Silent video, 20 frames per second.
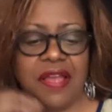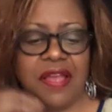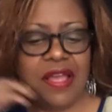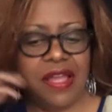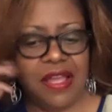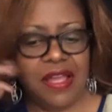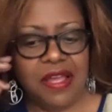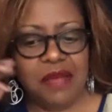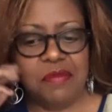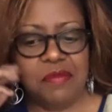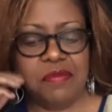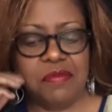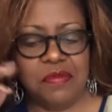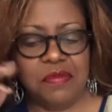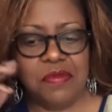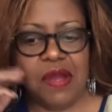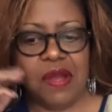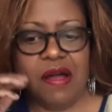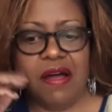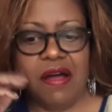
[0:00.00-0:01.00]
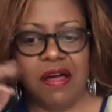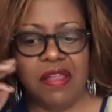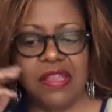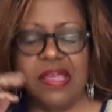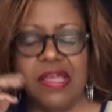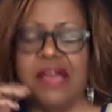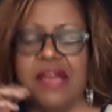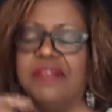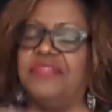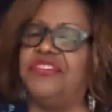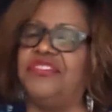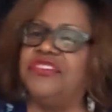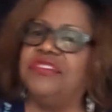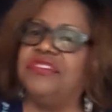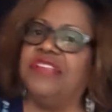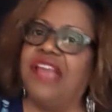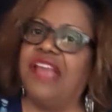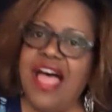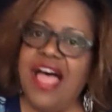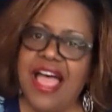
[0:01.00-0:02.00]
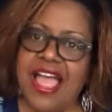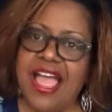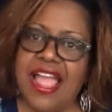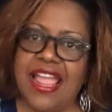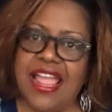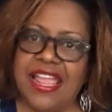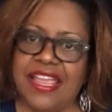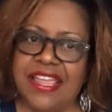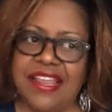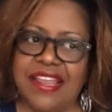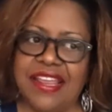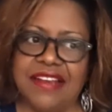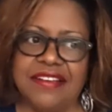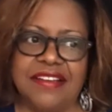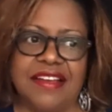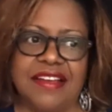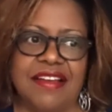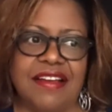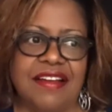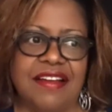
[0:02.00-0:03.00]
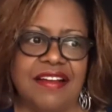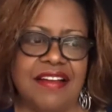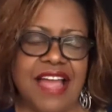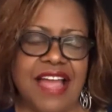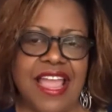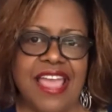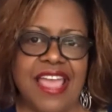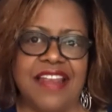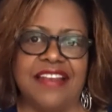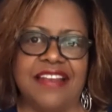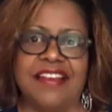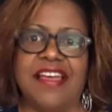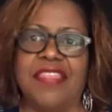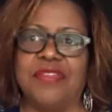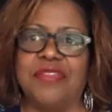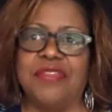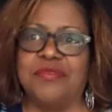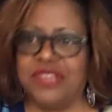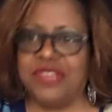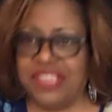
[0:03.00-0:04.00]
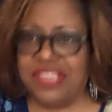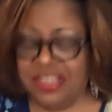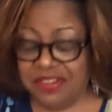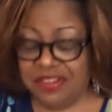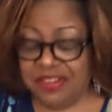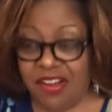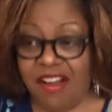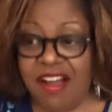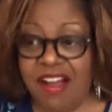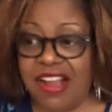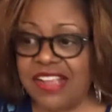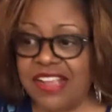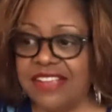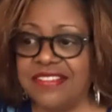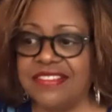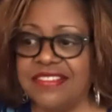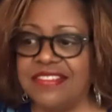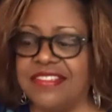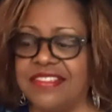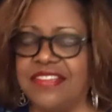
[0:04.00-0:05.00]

um, all of July, and uh, I had another one here in August.